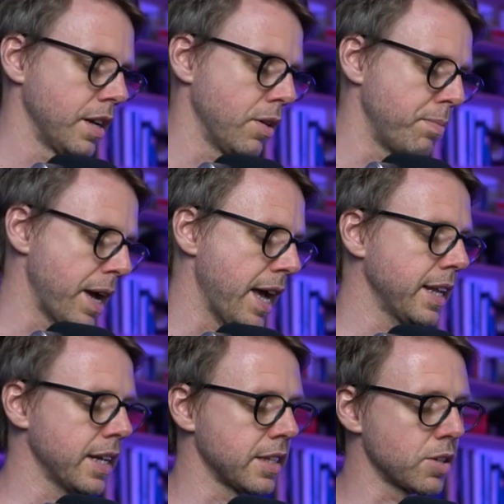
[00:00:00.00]
Now
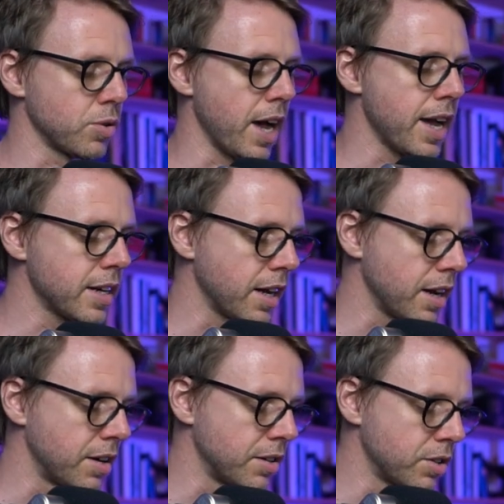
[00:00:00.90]
padding and stride
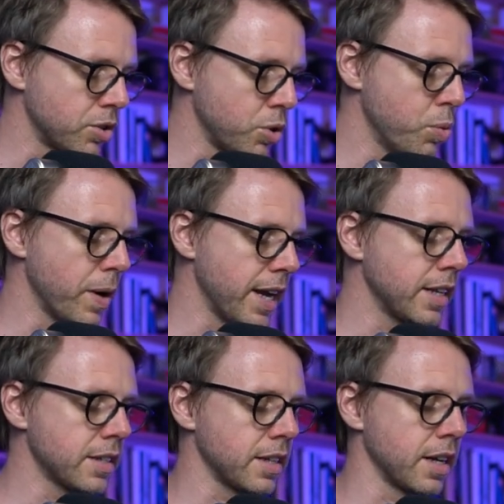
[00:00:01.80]
are two
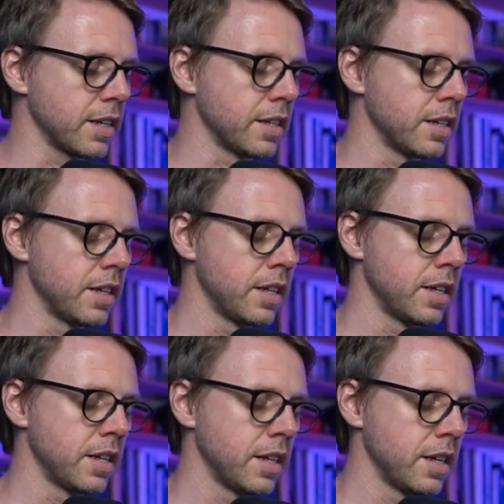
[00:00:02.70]
ways that
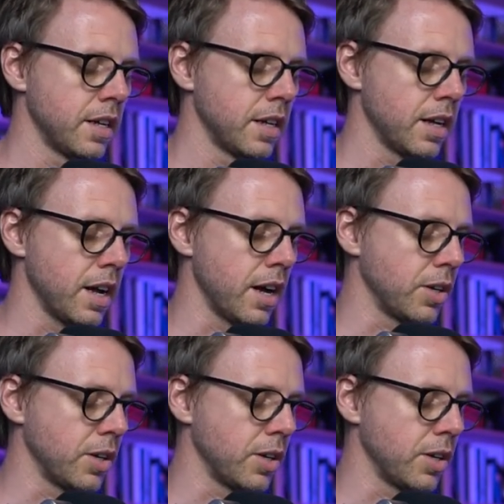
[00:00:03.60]
are